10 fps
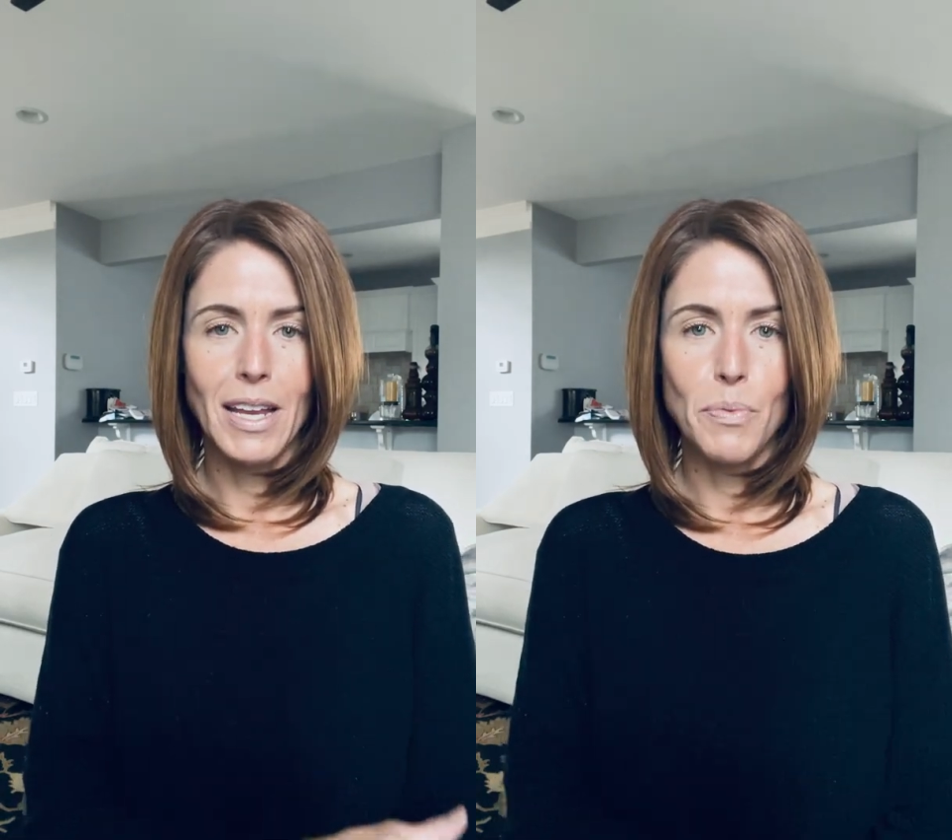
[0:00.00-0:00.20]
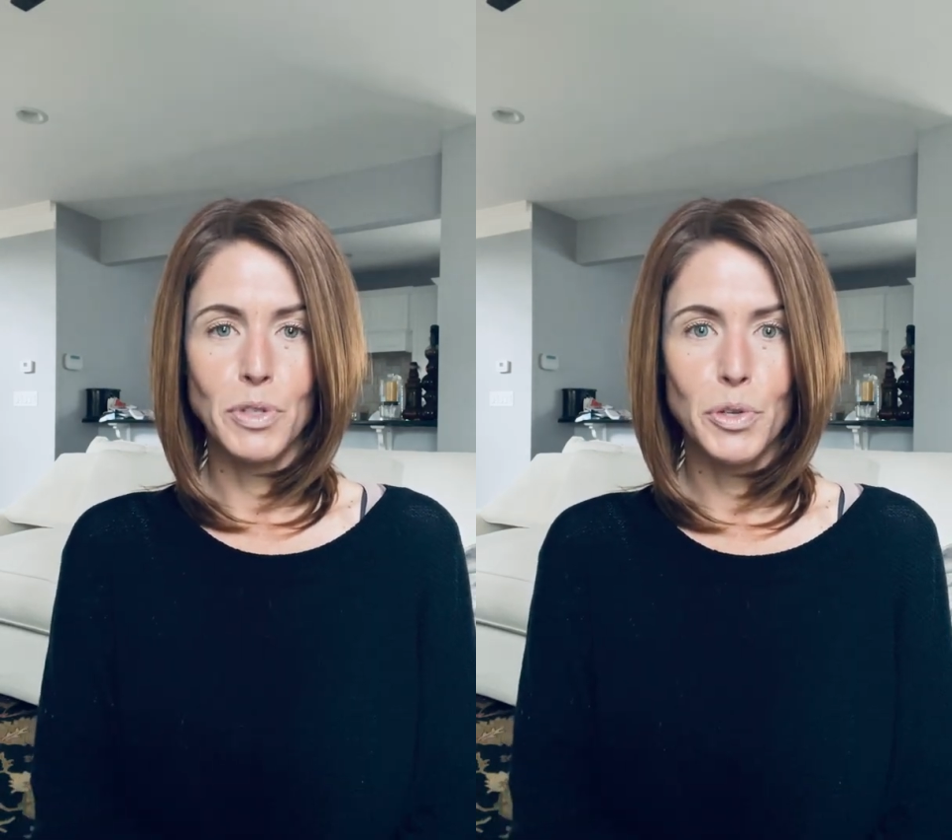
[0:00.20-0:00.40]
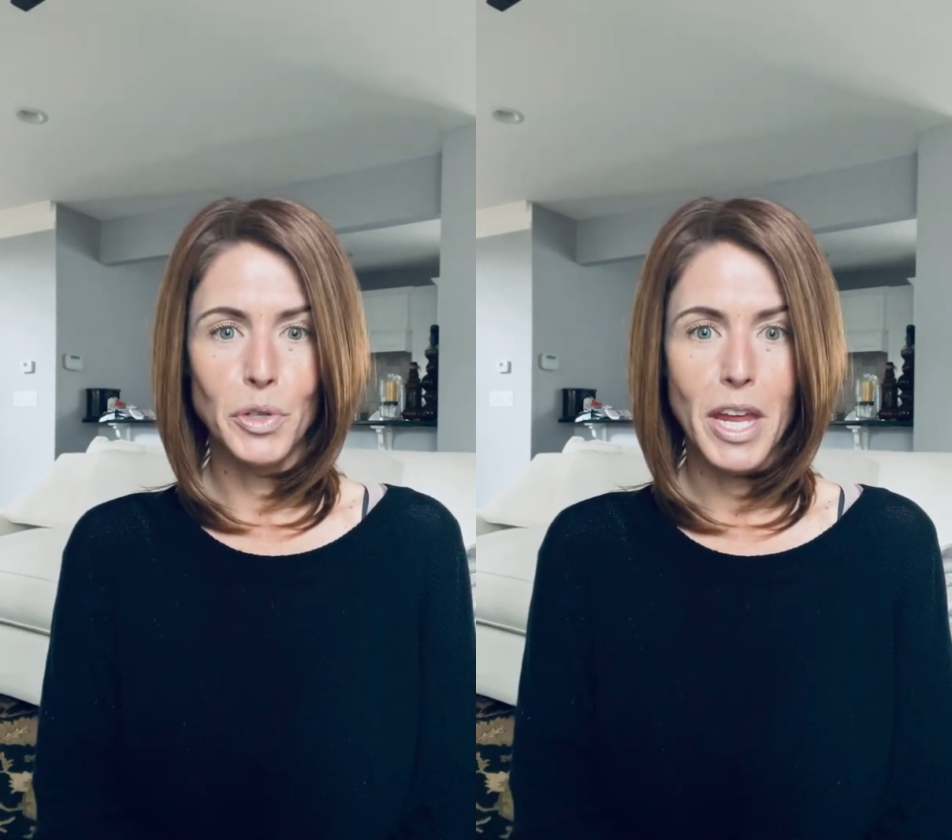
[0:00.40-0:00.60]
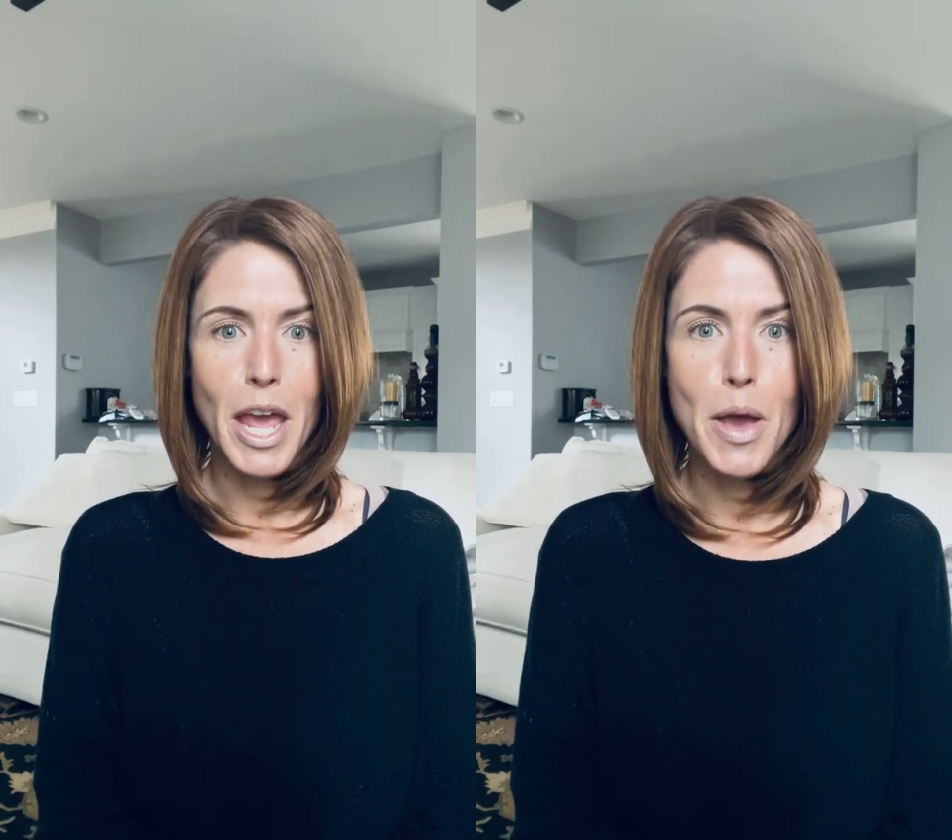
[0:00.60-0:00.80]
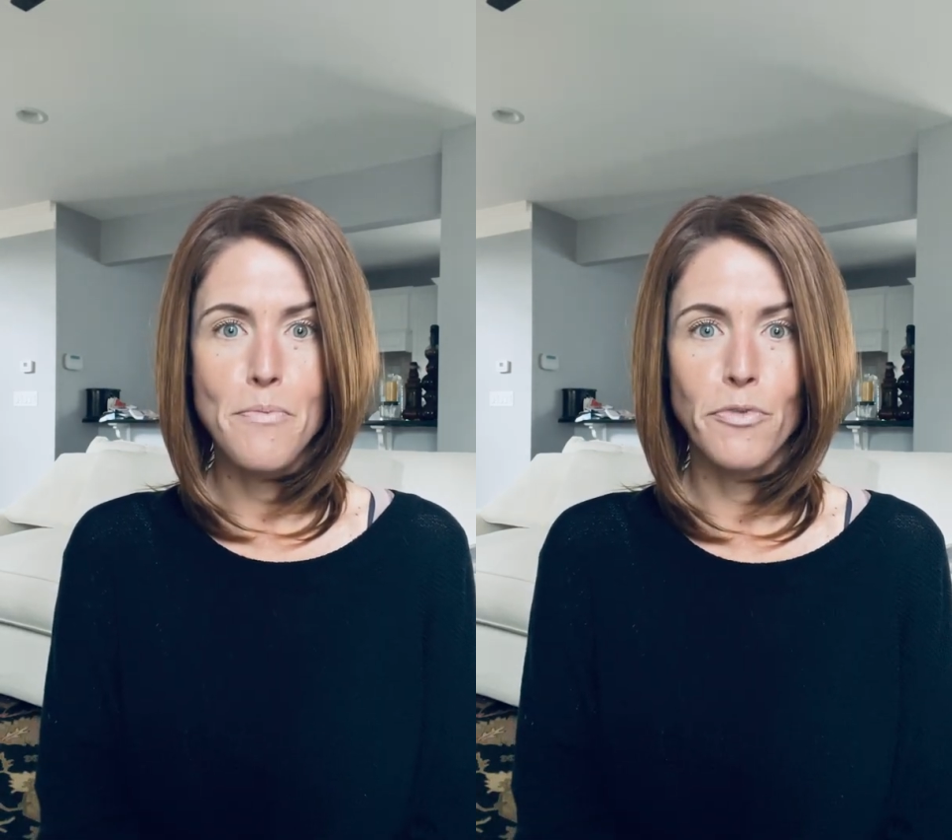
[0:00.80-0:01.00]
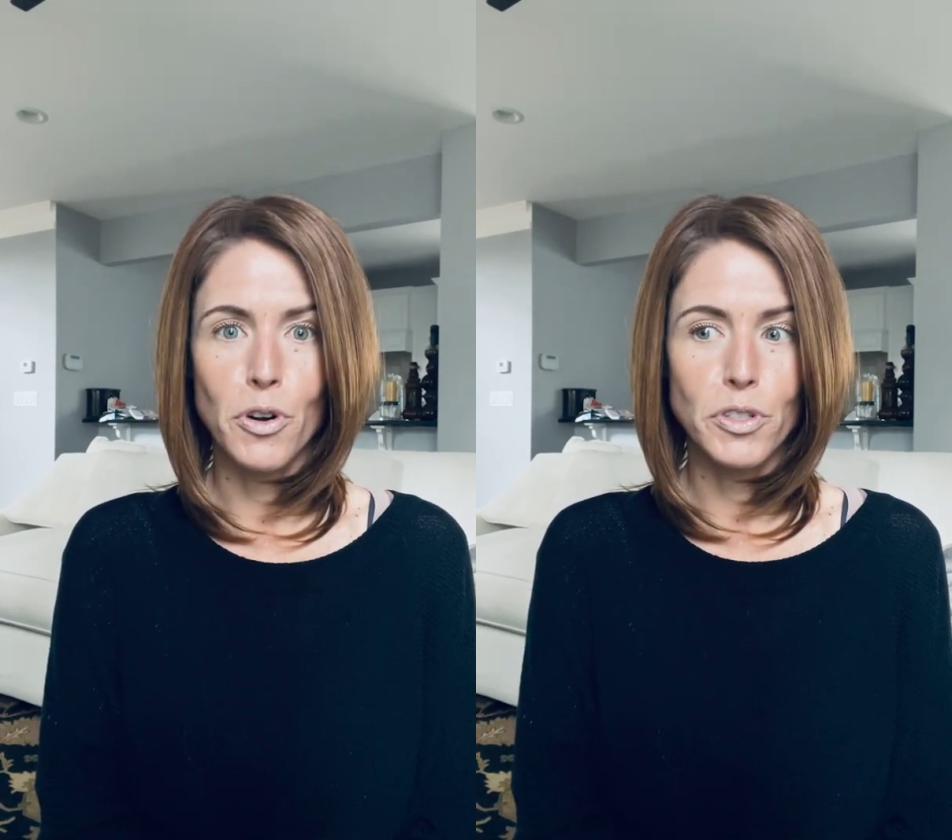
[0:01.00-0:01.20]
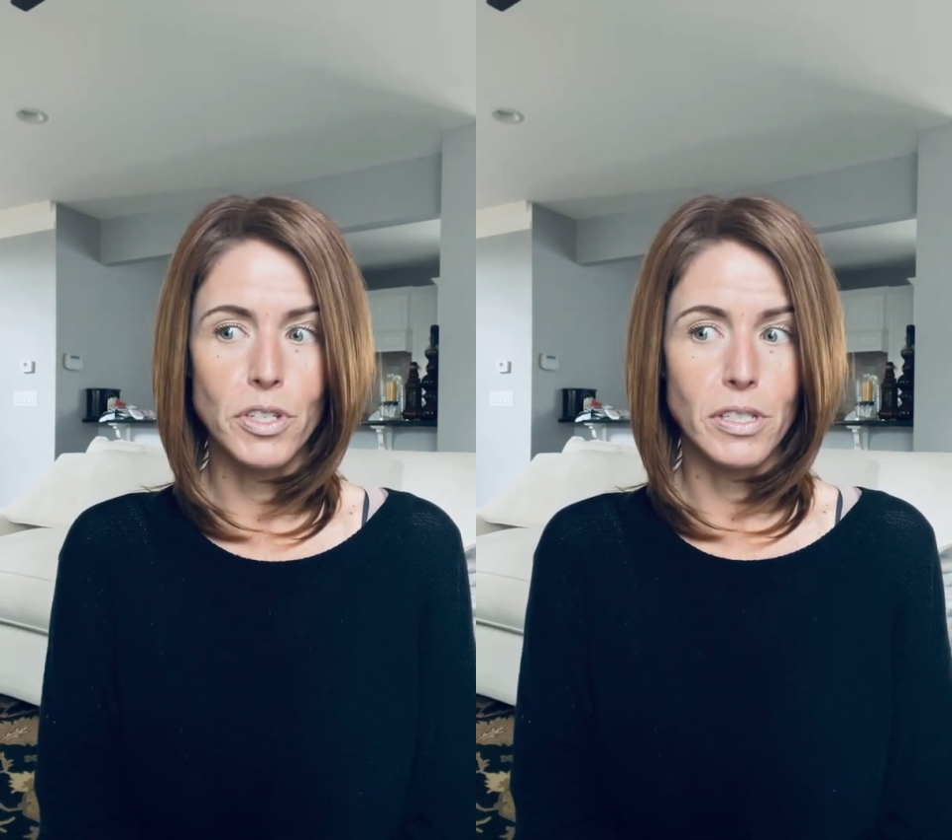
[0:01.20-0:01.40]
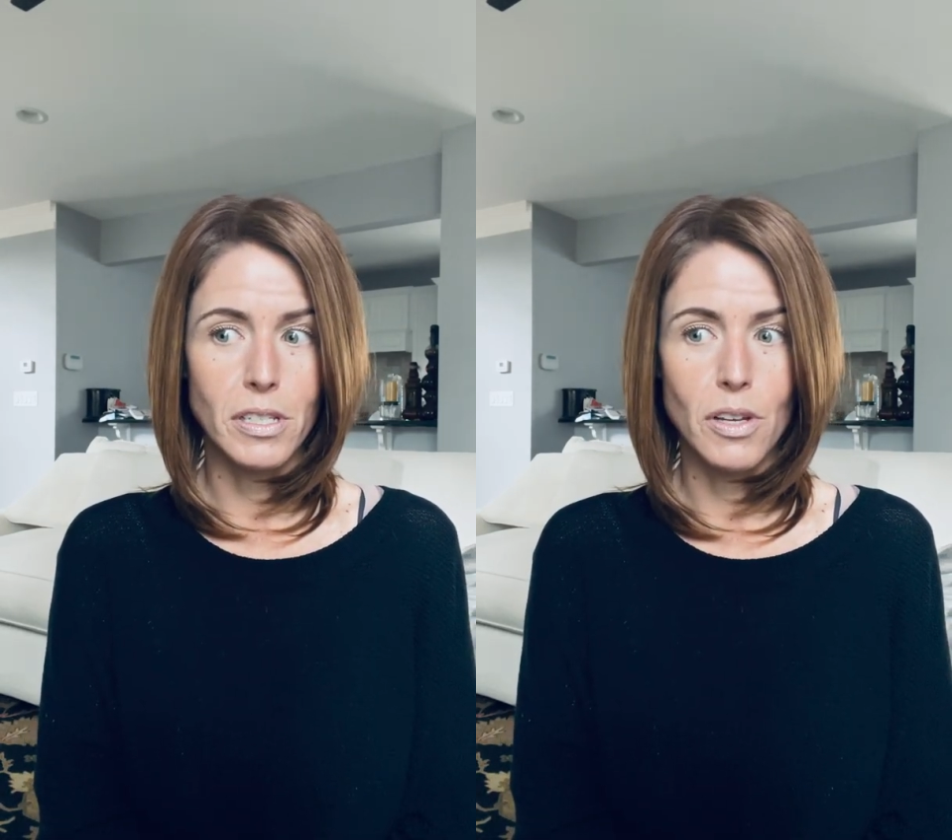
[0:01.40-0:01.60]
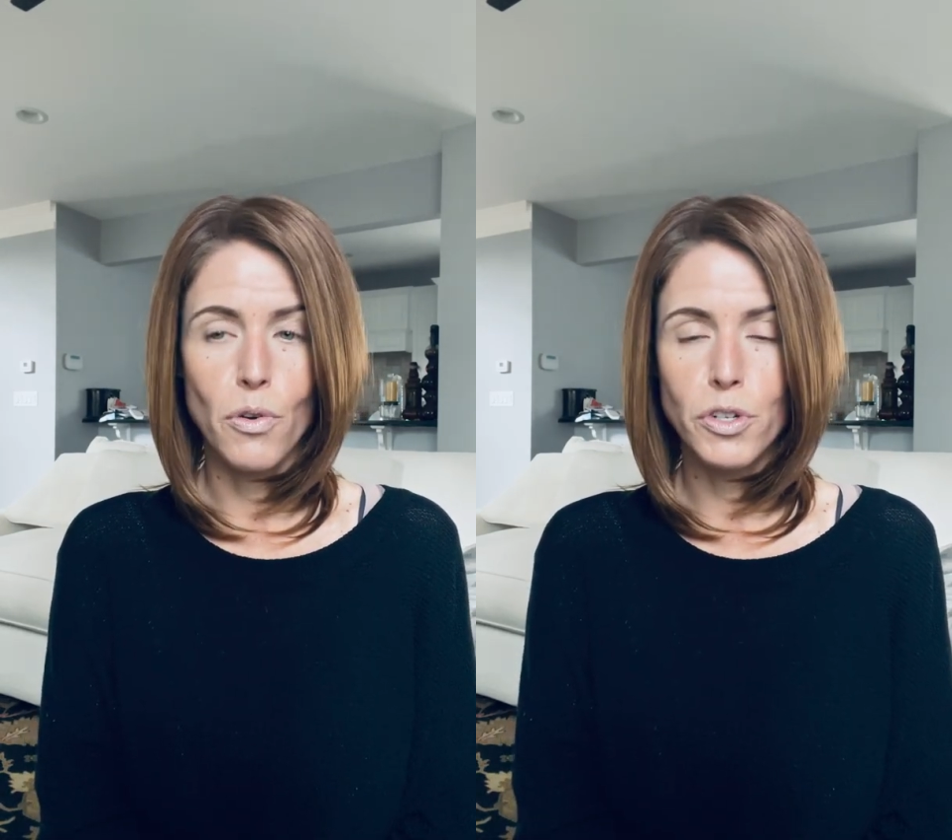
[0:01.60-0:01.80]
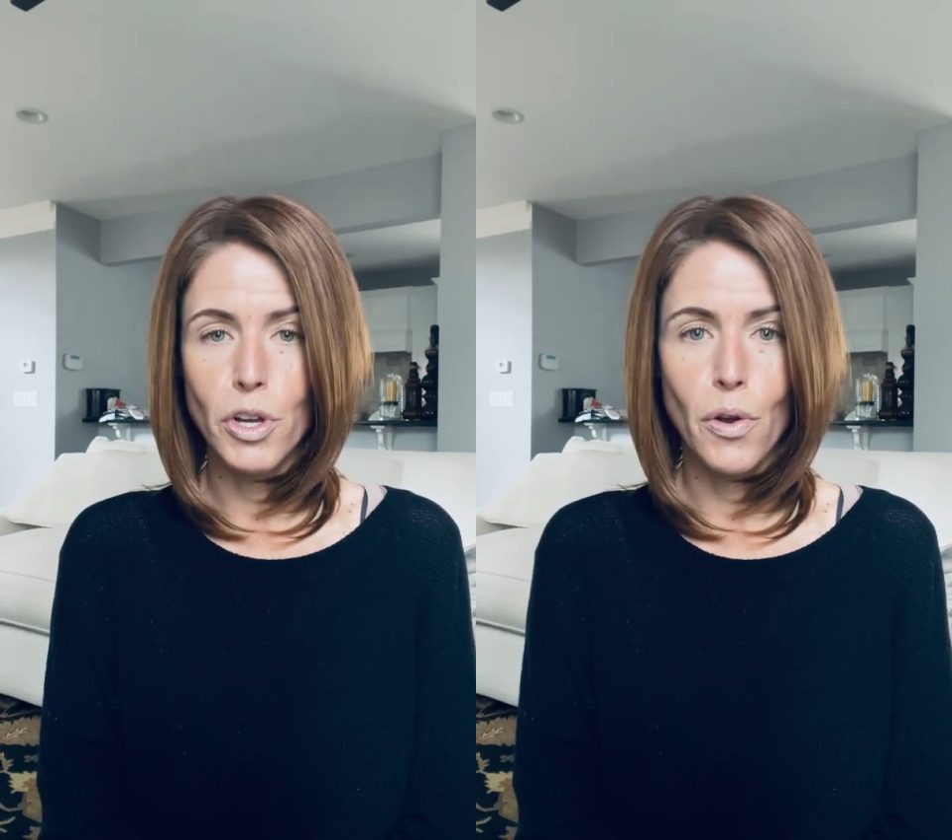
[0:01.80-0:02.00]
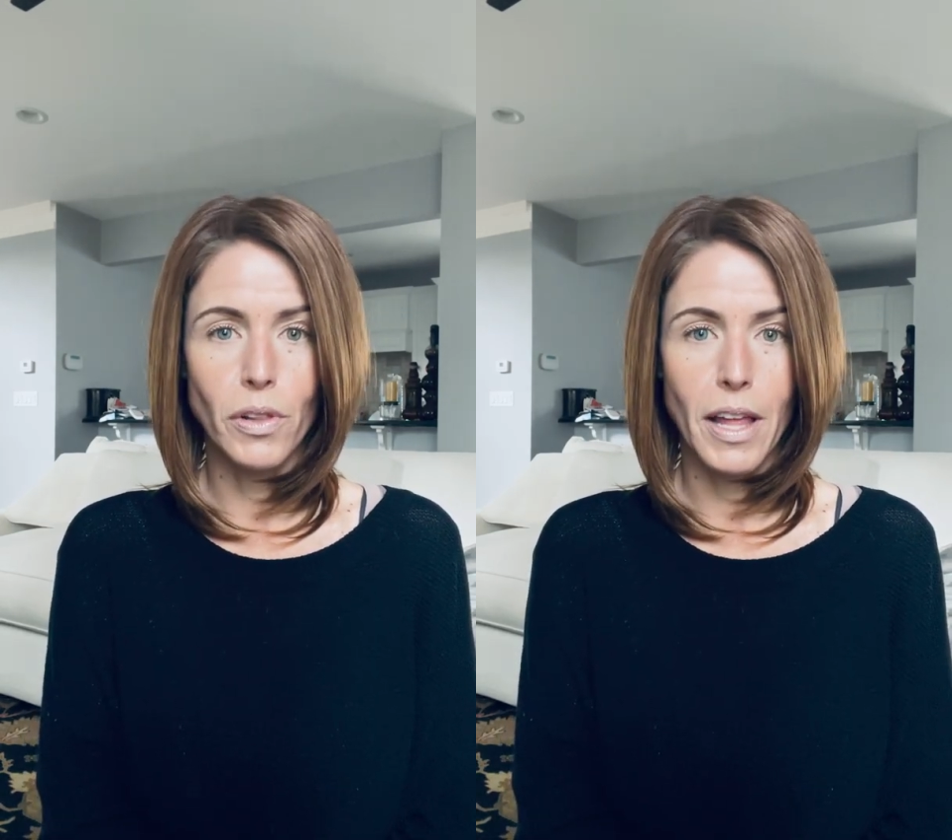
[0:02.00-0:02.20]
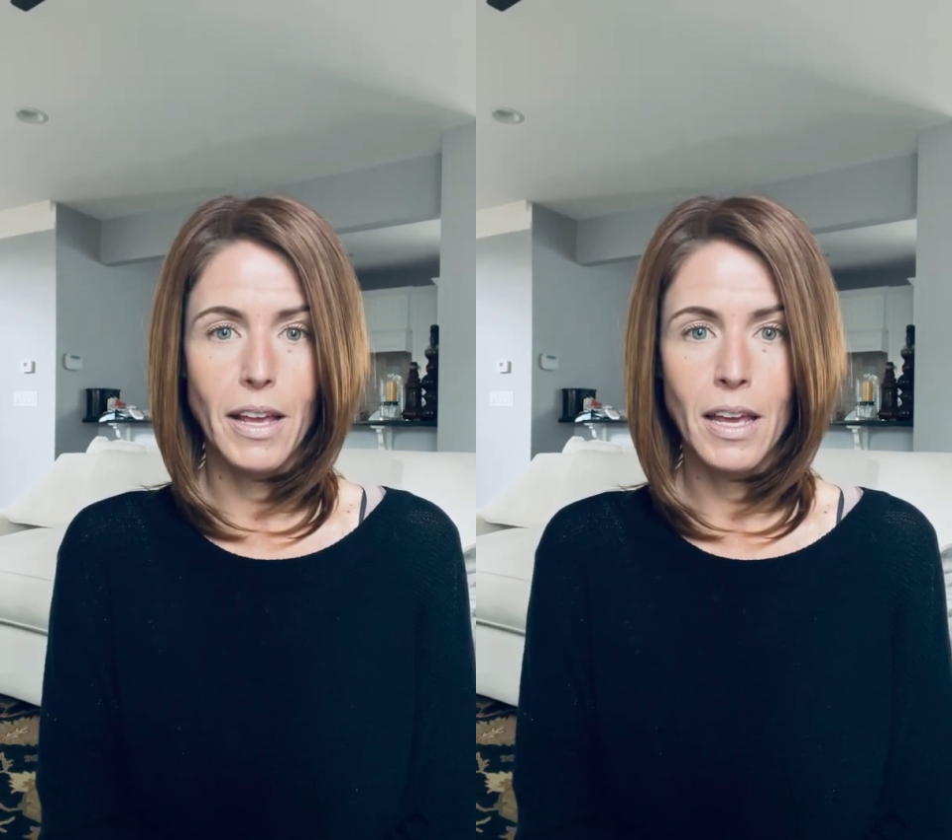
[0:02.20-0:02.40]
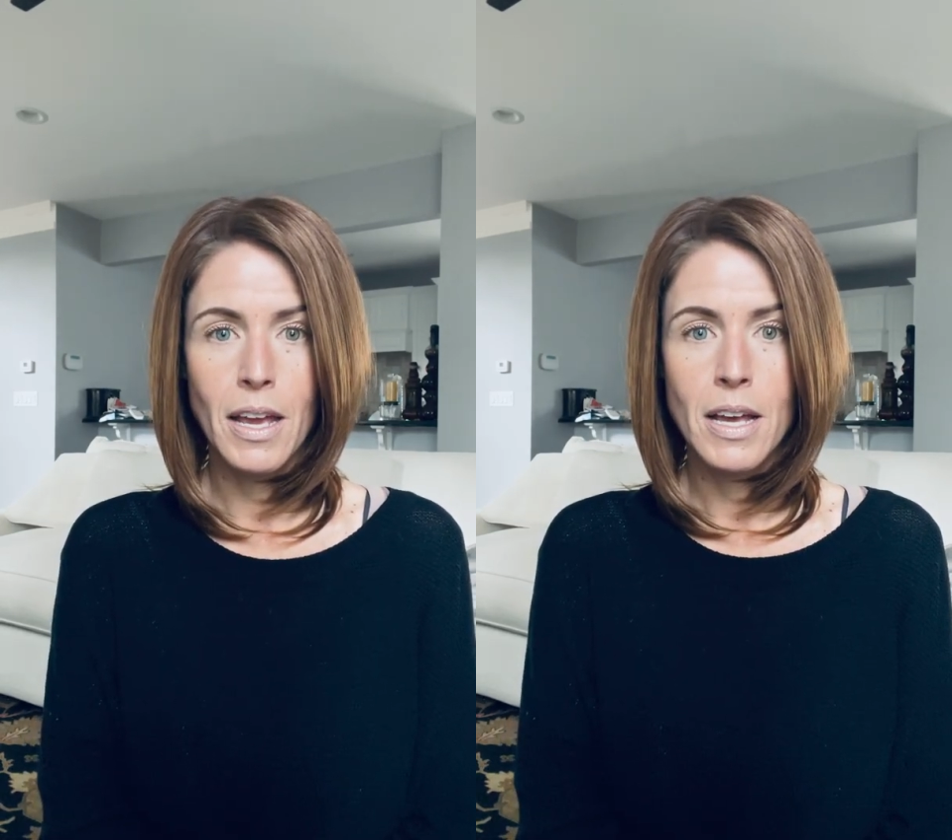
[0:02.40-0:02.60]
And it was usually him versus, no joke, like